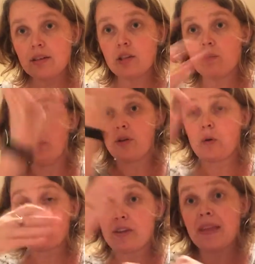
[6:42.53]
You put the
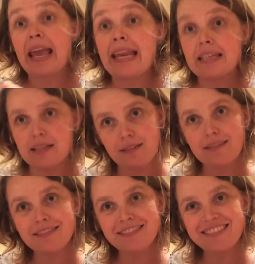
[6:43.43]
question at the end.
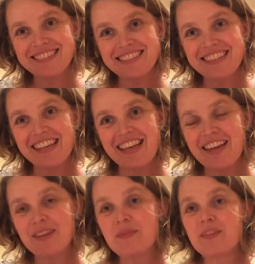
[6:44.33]

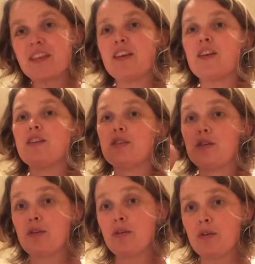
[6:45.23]
Okay. So
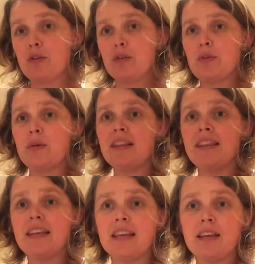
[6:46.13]
you
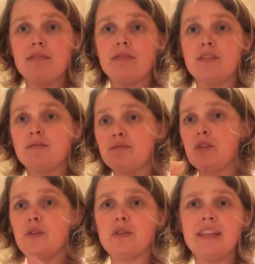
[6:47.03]
live
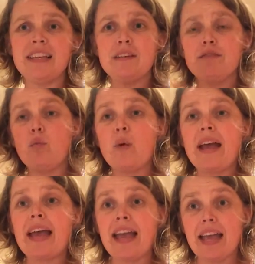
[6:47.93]

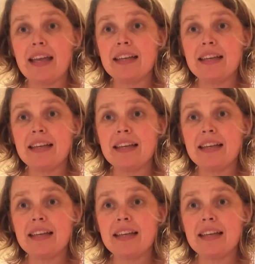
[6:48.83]
where?